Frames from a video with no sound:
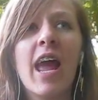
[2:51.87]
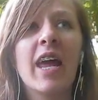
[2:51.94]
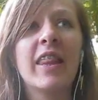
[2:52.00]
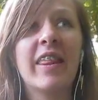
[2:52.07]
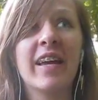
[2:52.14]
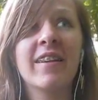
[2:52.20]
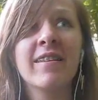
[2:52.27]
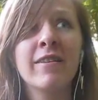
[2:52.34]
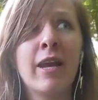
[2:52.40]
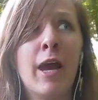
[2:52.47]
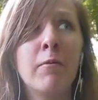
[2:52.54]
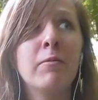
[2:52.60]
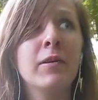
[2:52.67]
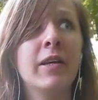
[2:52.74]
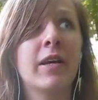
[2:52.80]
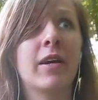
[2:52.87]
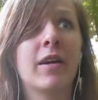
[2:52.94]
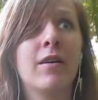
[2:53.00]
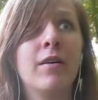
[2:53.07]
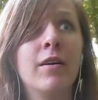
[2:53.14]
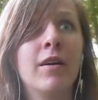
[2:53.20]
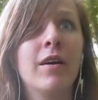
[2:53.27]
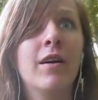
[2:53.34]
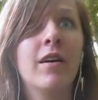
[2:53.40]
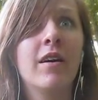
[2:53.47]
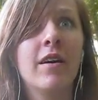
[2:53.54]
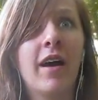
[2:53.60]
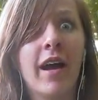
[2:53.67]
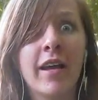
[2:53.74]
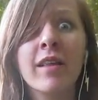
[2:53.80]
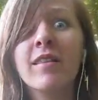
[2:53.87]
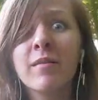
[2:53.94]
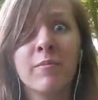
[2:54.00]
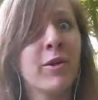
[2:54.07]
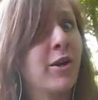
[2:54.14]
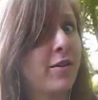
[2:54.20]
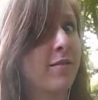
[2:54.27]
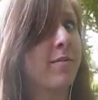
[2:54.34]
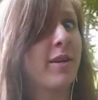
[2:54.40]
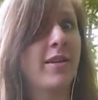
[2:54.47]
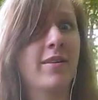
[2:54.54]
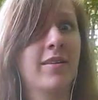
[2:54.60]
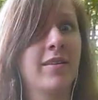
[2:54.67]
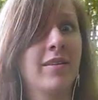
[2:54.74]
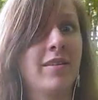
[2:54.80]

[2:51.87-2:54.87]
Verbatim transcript: and that doesn't happen here. I get some looks, man.